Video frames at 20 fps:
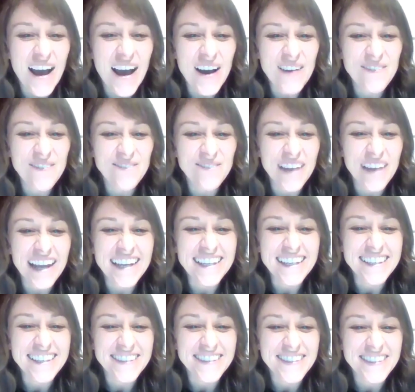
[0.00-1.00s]
Um, Meg,
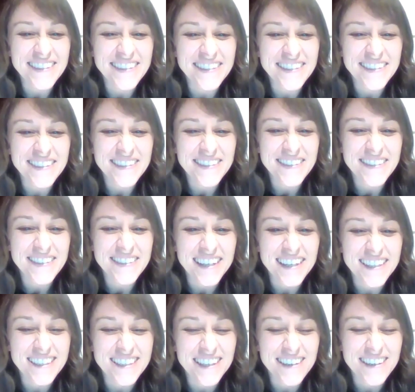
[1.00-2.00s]
you, you
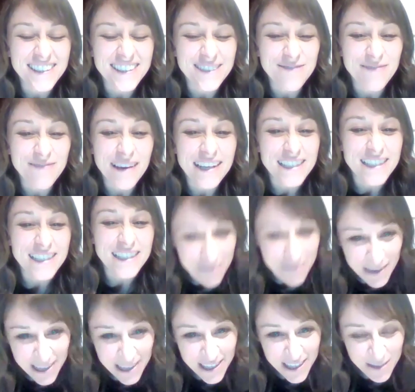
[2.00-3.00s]
uh, showed us amazing
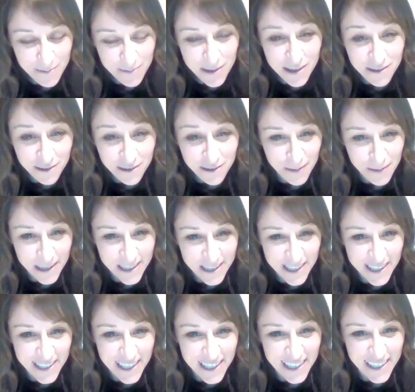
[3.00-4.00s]
pictures, beautiful
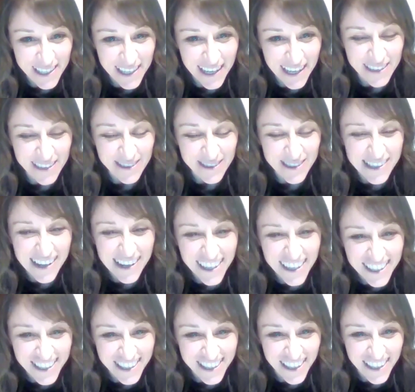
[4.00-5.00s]
pictures in, in your
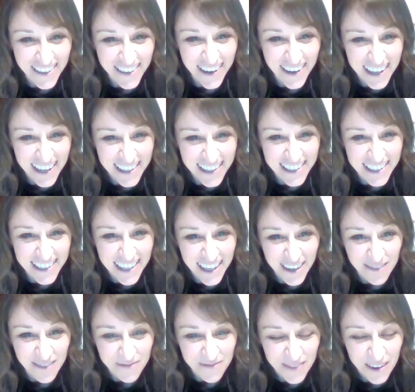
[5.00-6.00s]
slideshow, and
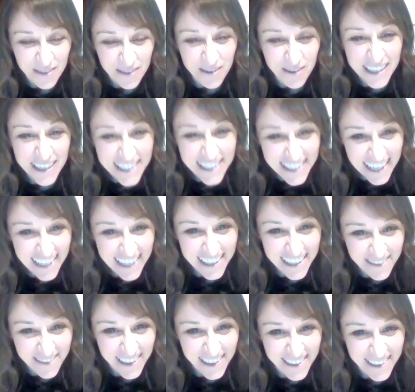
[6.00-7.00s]
um, quite sad
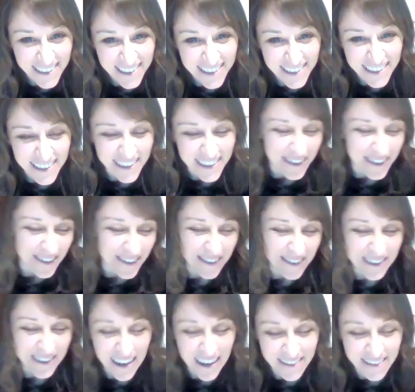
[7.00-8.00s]
that we don't uh,
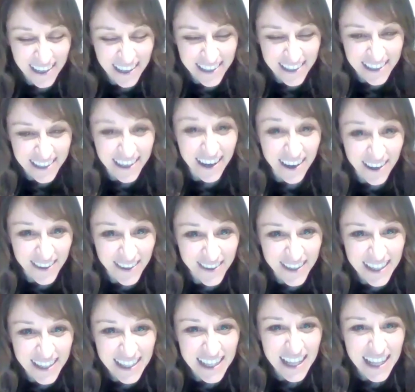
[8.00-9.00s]
have that now.